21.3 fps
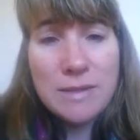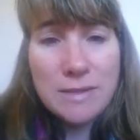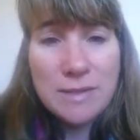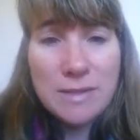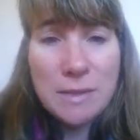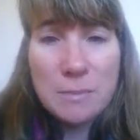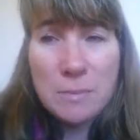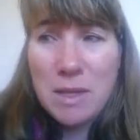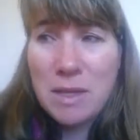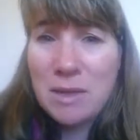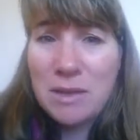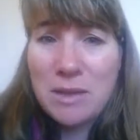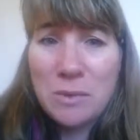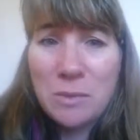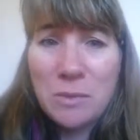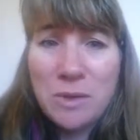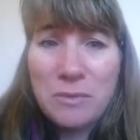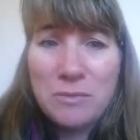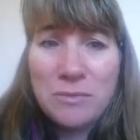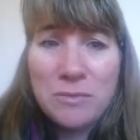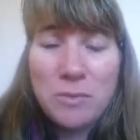it's something that
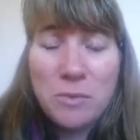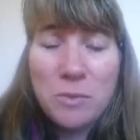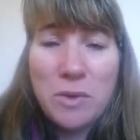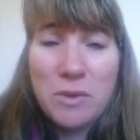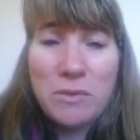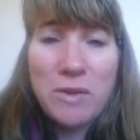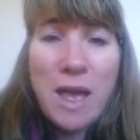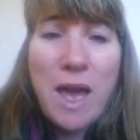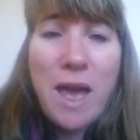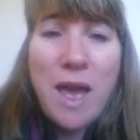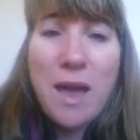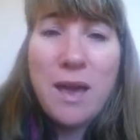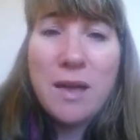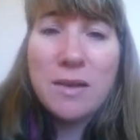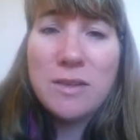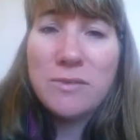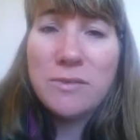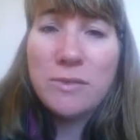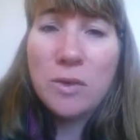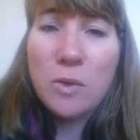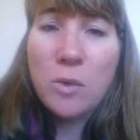we've
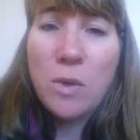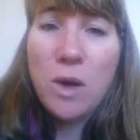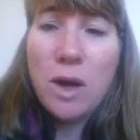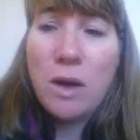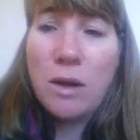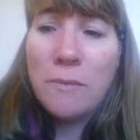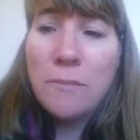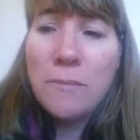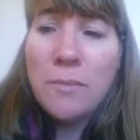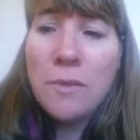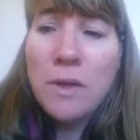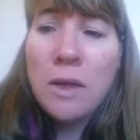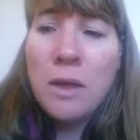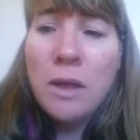had for a while.